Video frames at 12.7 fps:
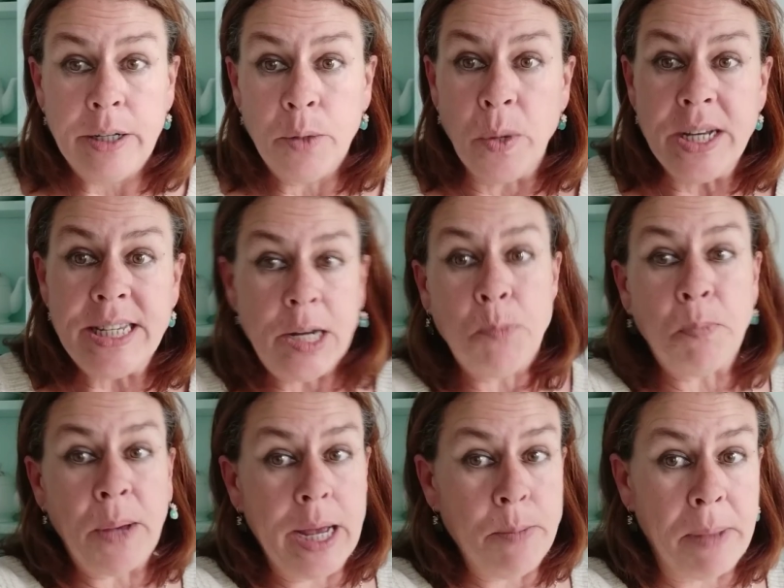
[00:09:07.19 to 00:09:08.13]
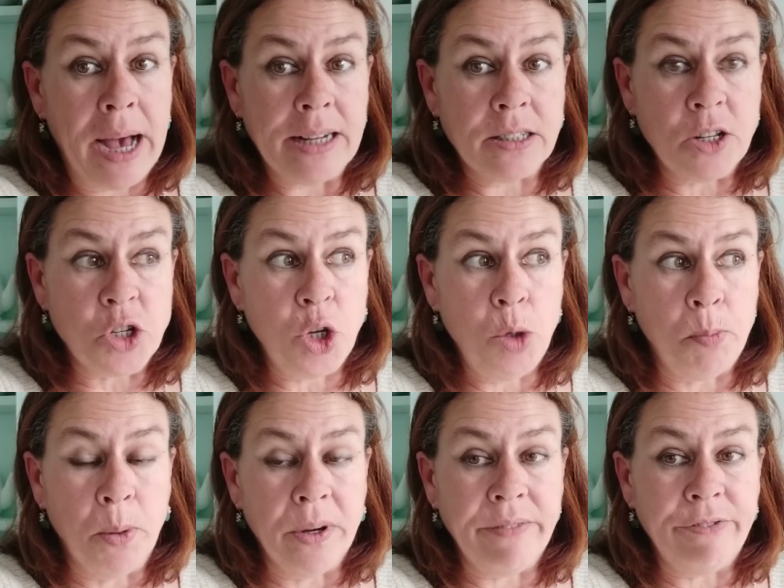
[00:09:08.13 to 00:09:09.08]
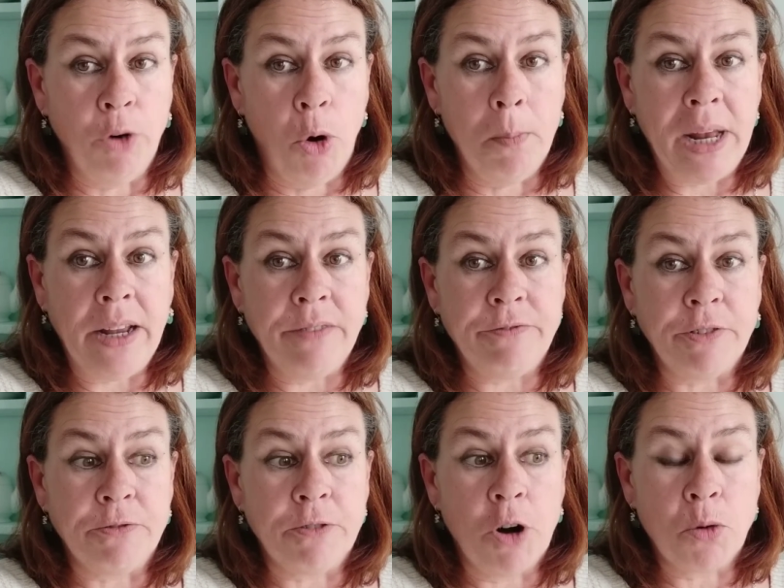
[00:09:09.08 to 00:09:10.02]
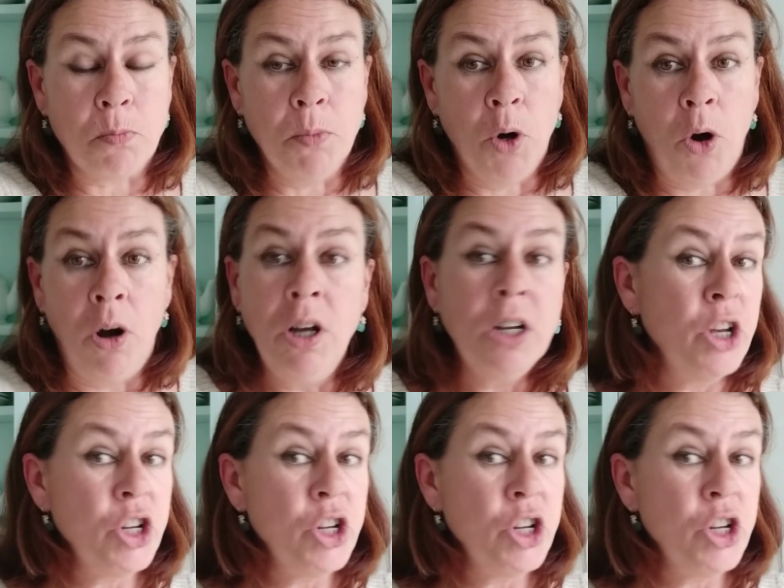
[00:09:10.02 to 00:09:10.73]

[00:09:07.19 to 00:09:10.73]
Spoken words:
We did pay back the 2.4 million for Frogmore.